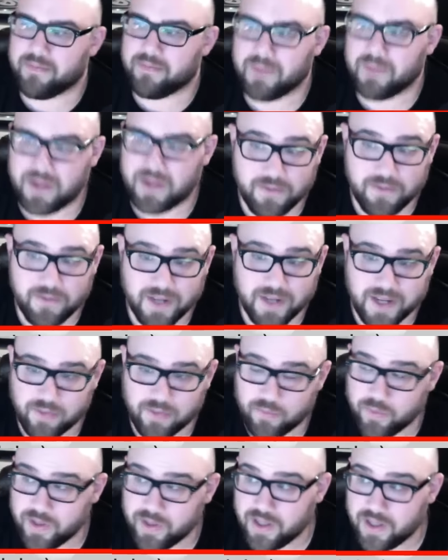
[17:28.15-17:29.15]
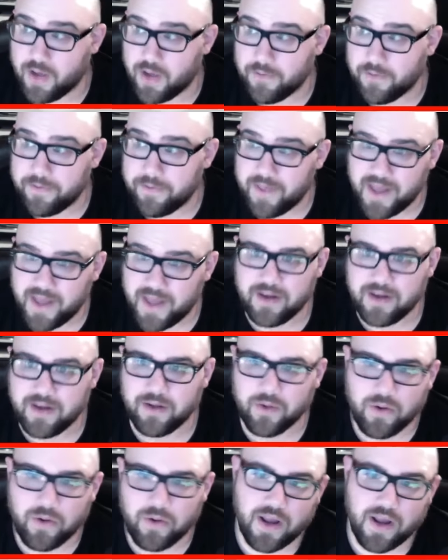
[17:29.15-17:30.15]
give it that real authentic
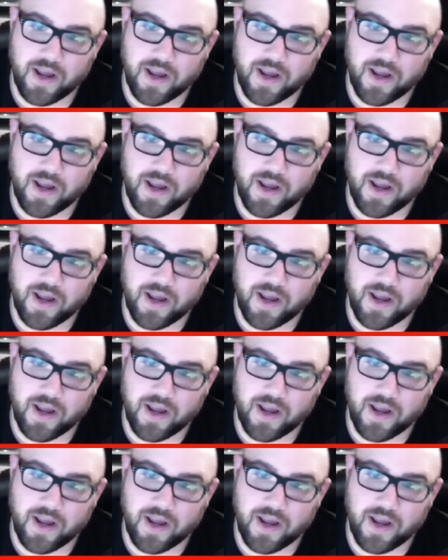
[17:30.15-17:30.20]
look,